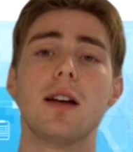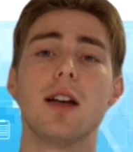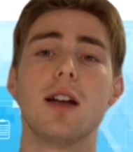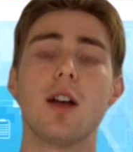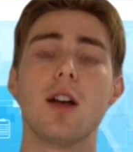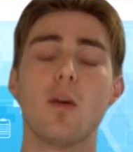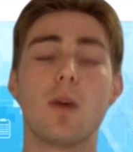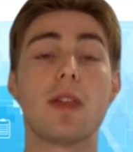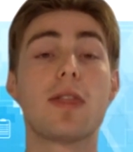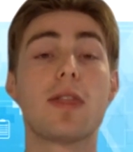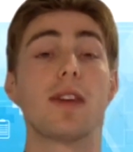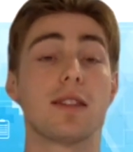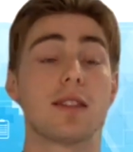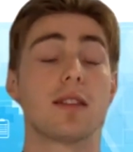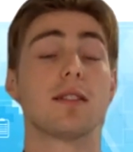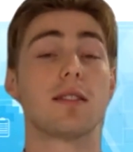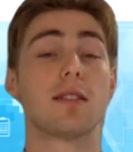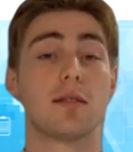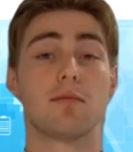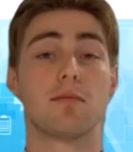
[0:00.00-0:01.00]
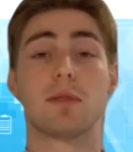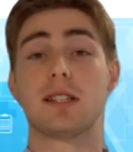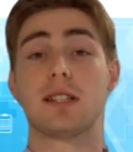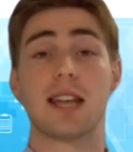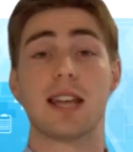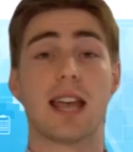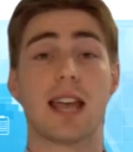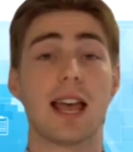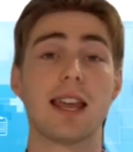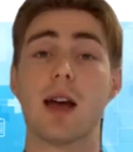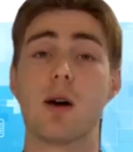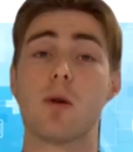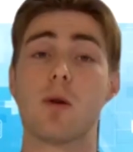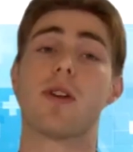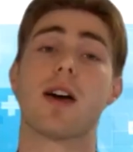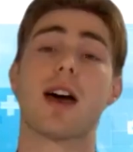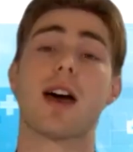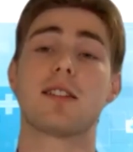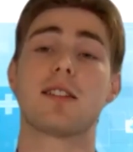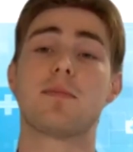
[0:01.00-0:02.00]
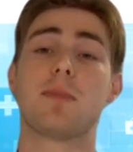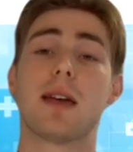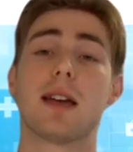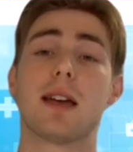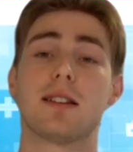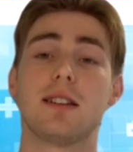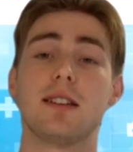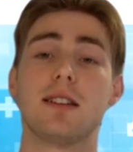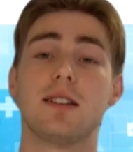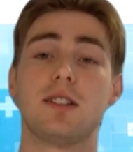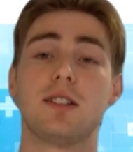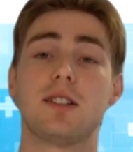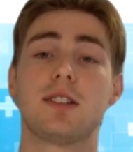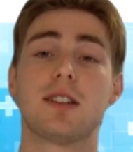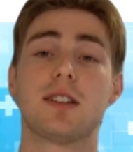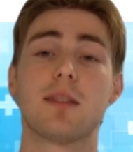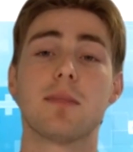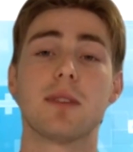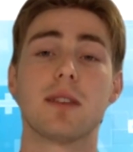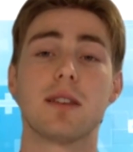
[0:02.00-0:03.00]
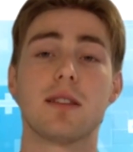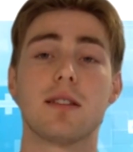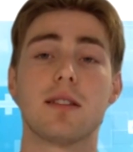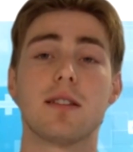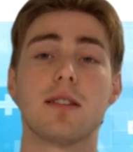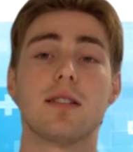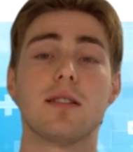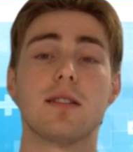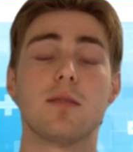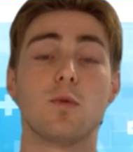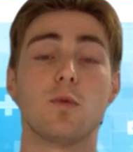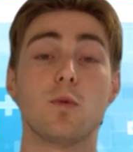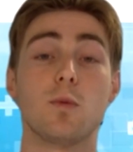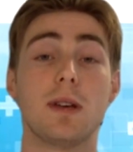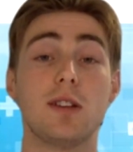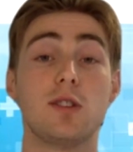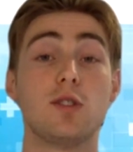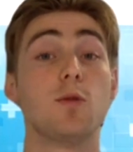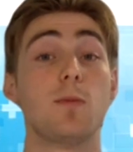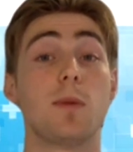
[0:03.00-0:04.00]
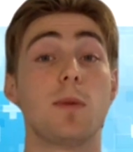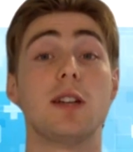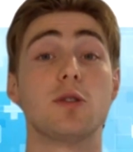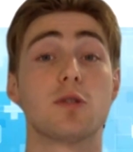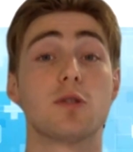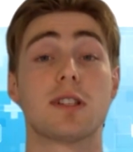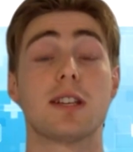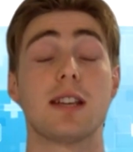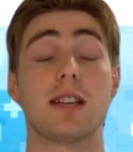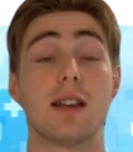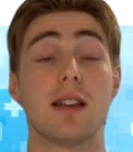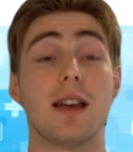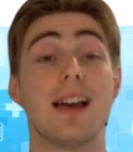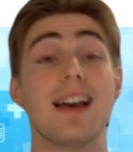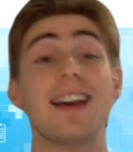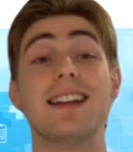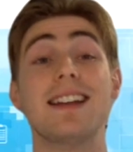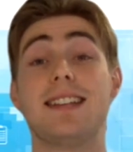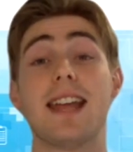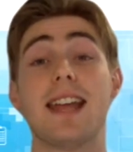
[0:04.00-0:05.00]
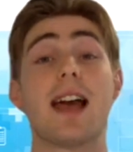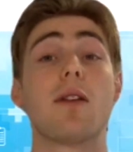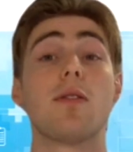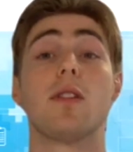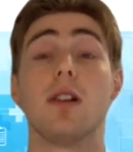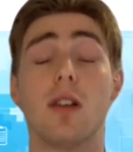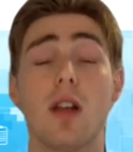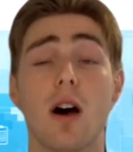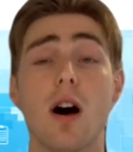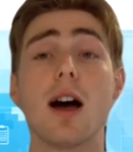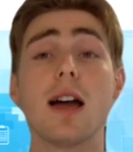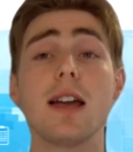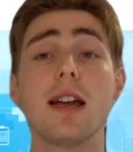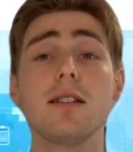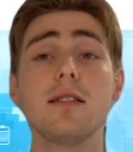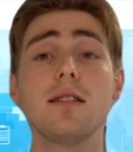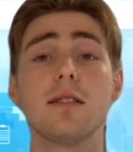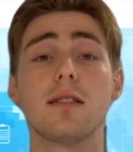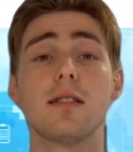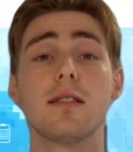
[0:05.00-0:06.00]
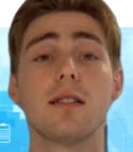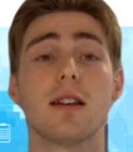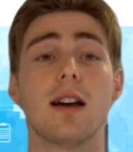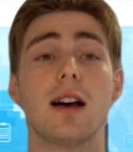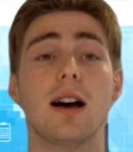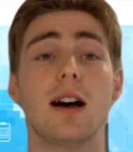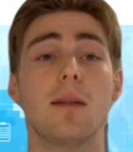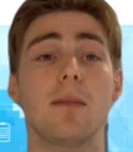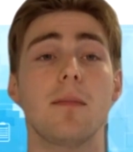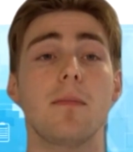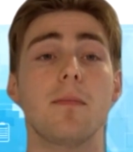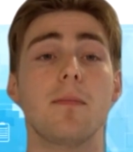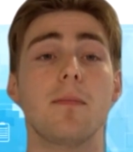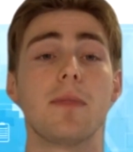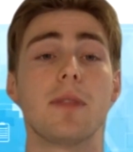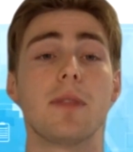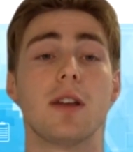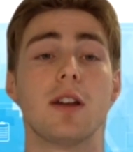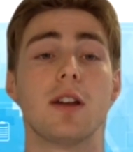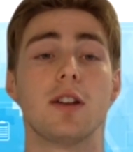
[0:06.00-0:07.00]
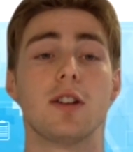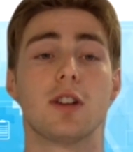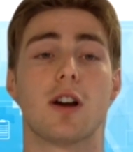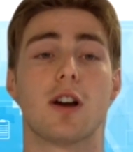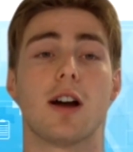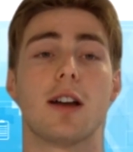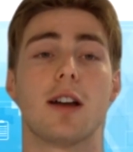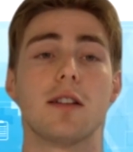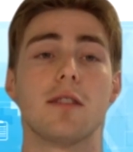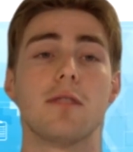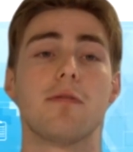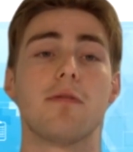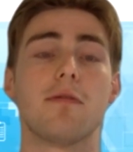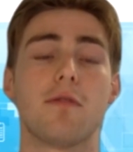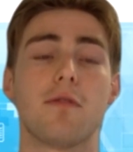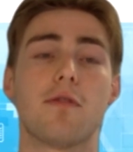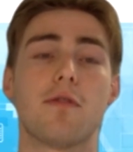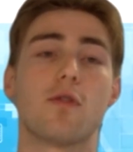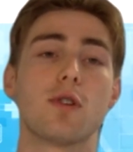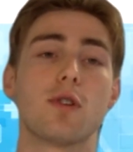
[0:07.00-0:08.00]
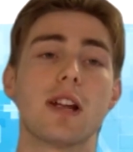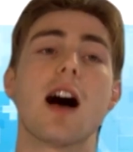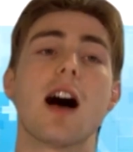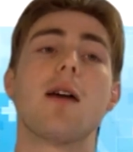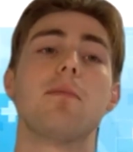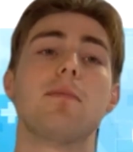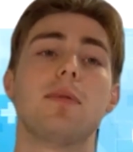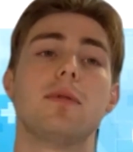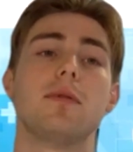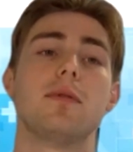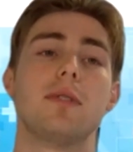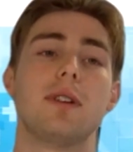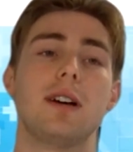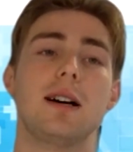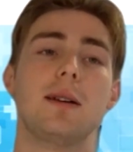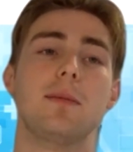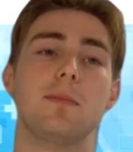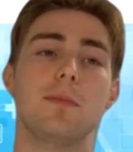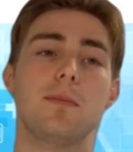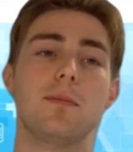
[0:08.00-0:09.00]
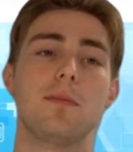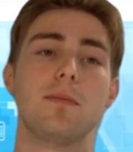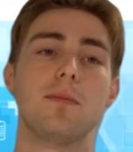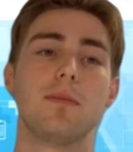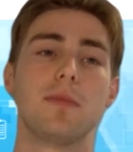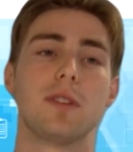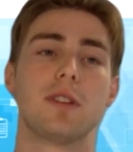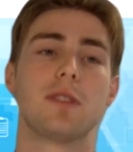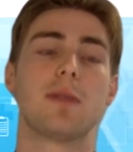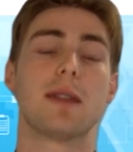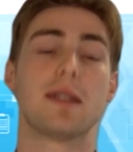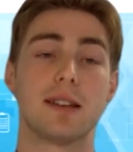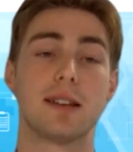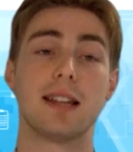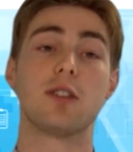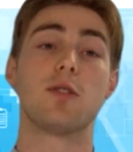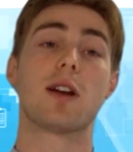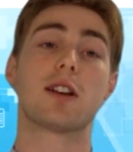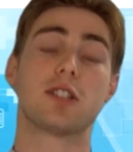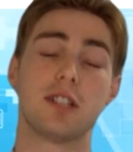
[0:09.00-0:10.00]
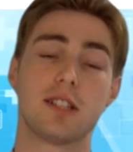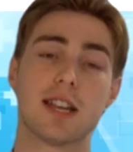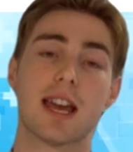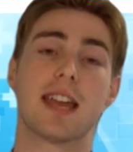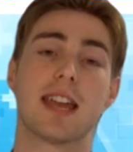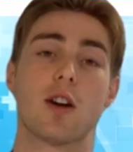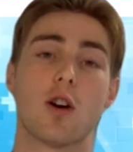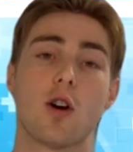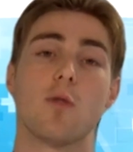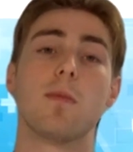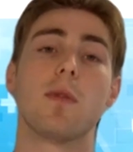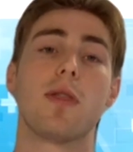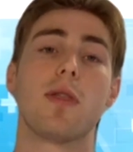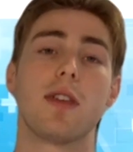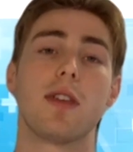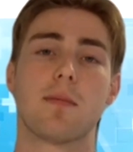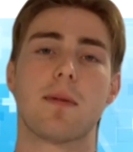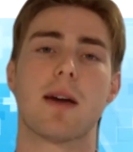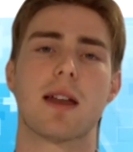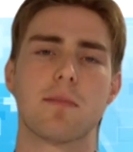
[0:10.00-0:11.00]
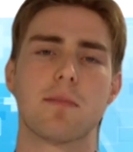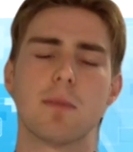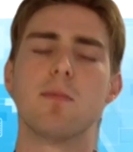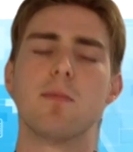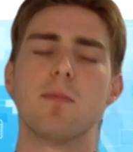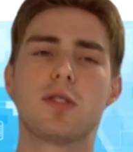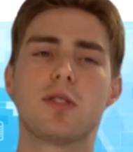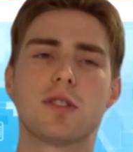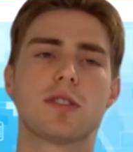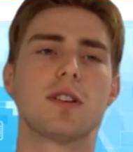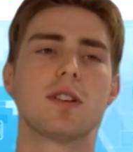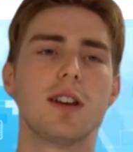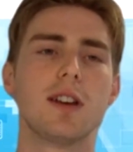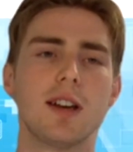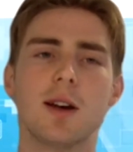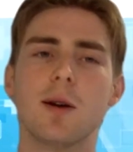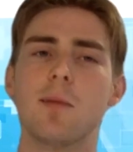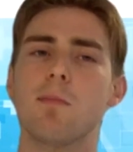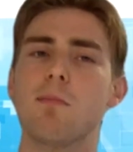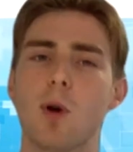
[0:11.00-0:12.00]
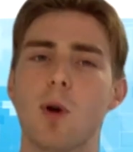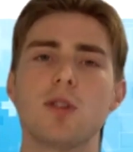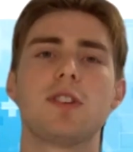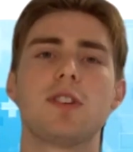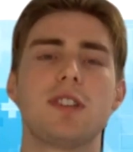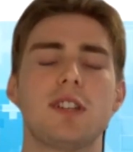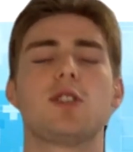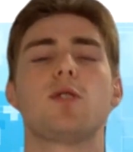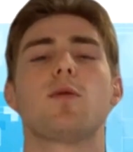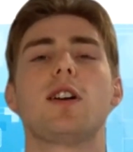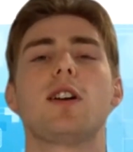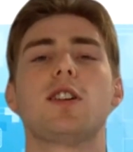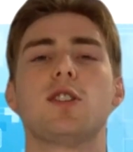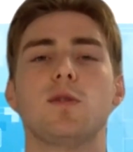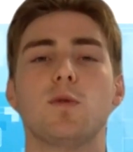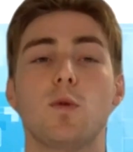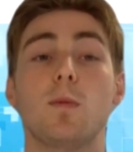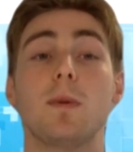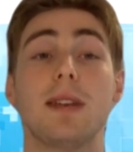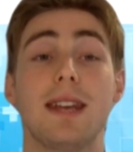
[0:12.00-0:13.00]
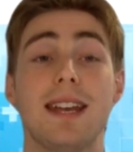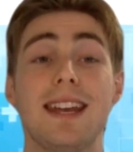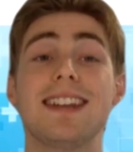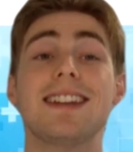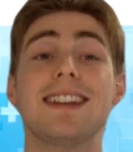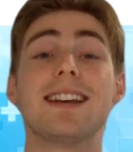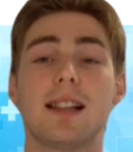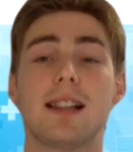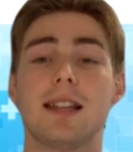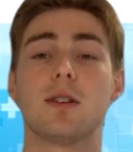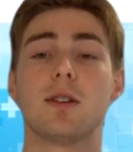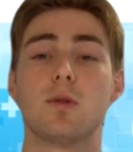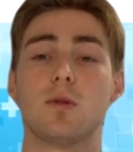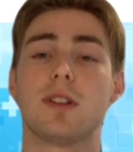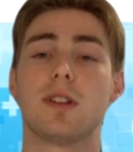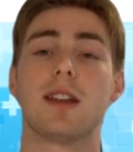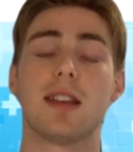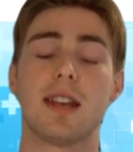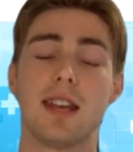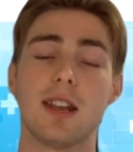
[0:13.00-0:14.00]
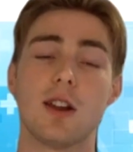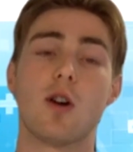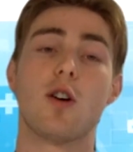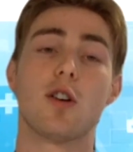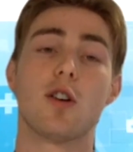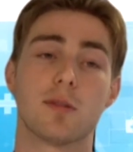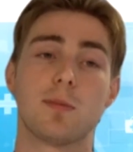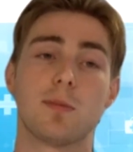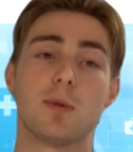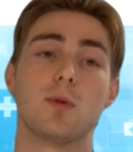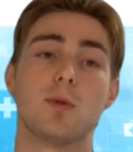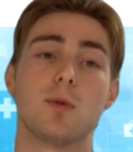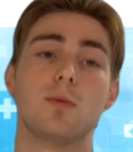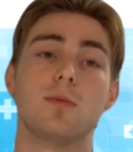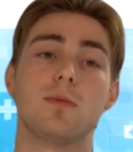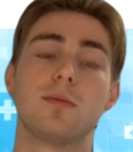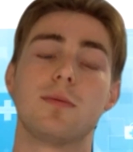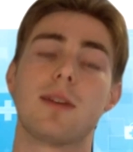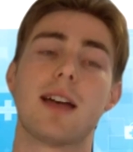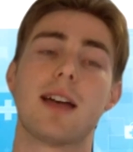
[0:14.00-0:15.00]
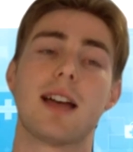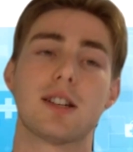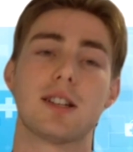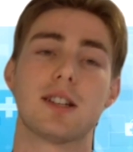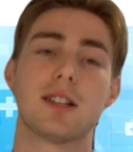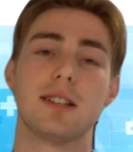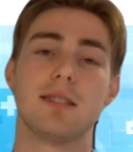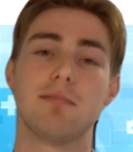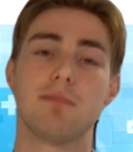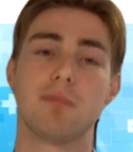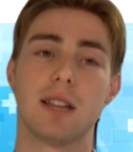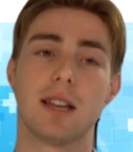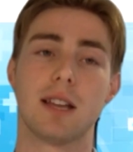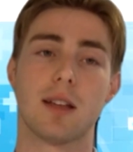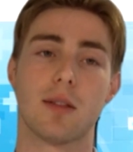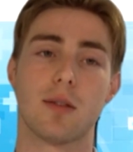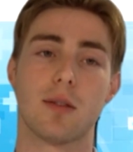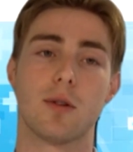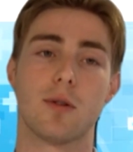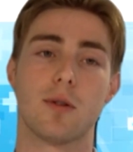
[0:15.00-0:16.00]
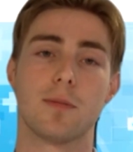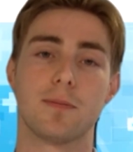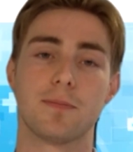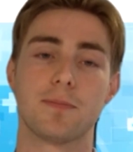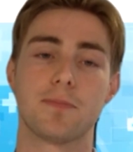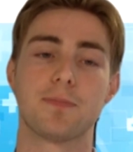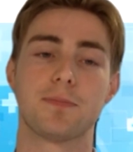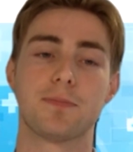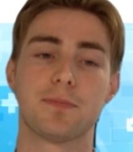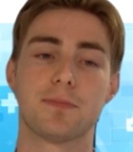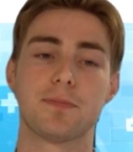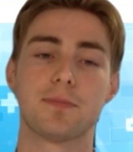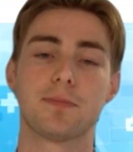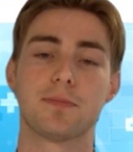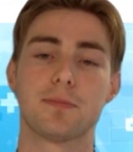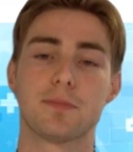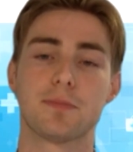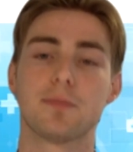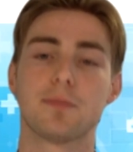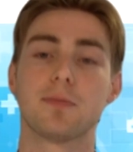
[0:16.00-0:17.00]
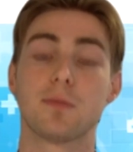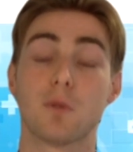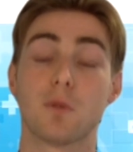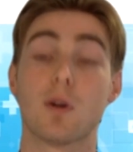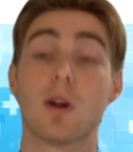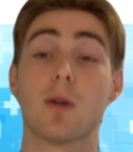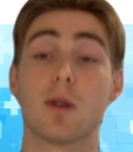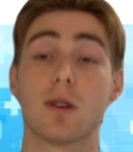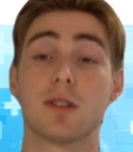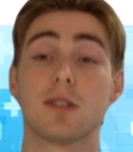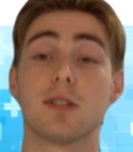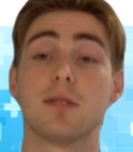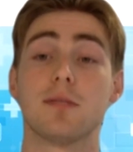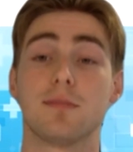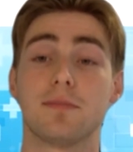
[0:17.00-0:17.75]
We think that the telehealth aspect is just something that will be super interesting down the line to kind of free up the space and let you actually take it home and think about it. But most situations will be in a clinical setting, in a hospital, actually clicking through it. Great question.